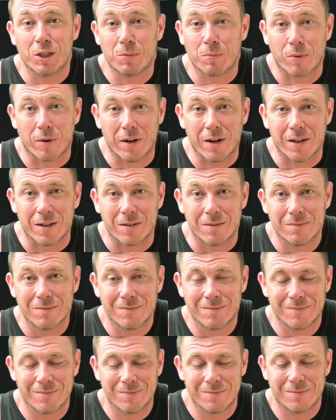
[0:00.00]
pretty.
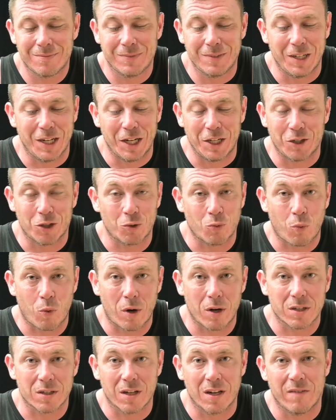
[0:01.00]
It just
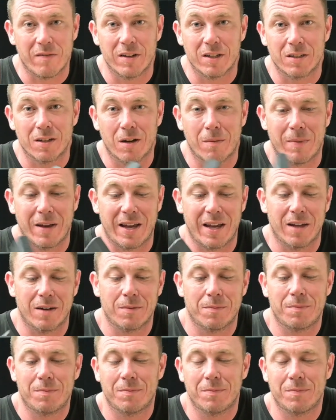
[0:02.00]
works. It fits good in my hand.